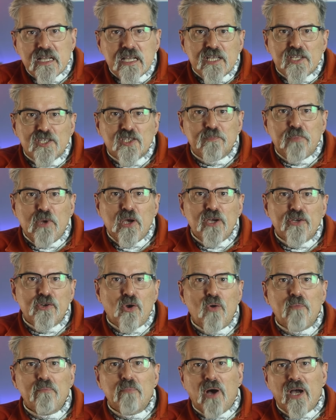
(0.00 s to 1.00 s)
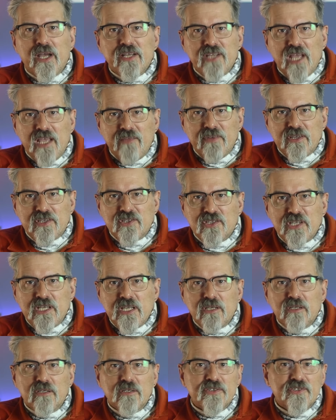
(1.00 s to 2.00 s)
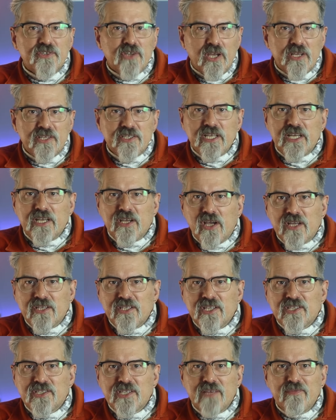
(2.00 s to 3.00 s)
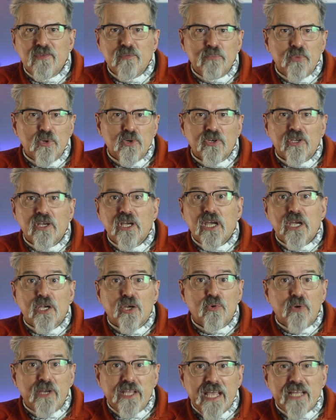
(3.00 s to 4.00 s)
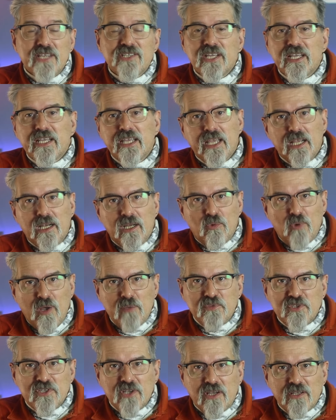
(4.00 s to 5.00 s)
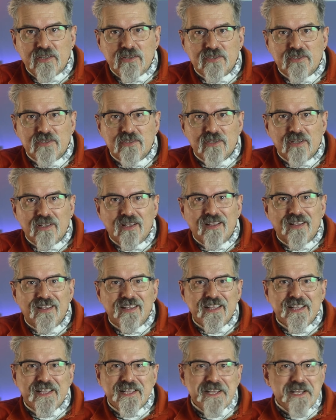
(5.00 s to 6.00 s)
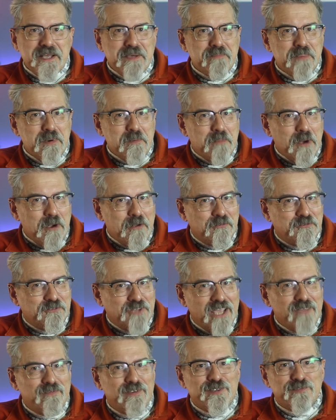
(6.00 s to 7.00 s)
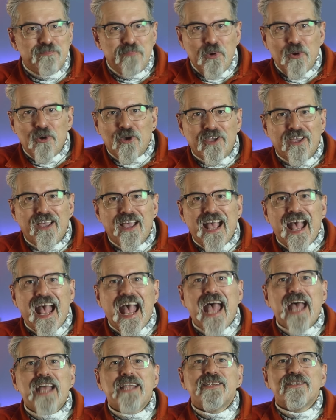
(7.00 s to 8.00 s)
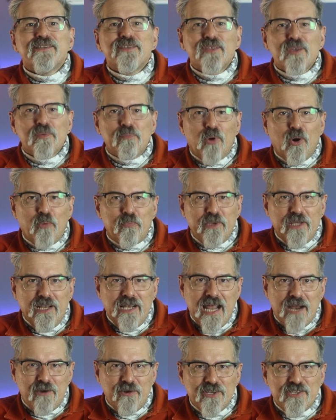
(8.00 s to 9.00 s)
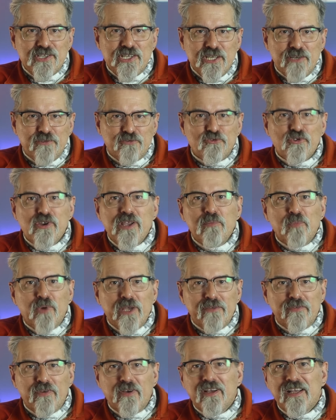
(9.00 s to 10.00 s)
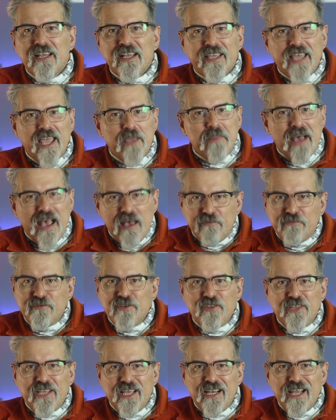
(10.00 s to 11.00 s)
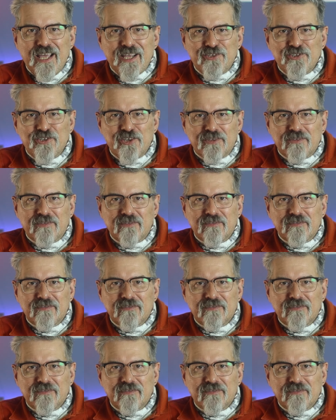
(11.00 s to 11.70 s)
spurred on by David Siegel's 1997 book, Creating Killer Websites. But both David's book and the popularity of Dreamweaver came after the election.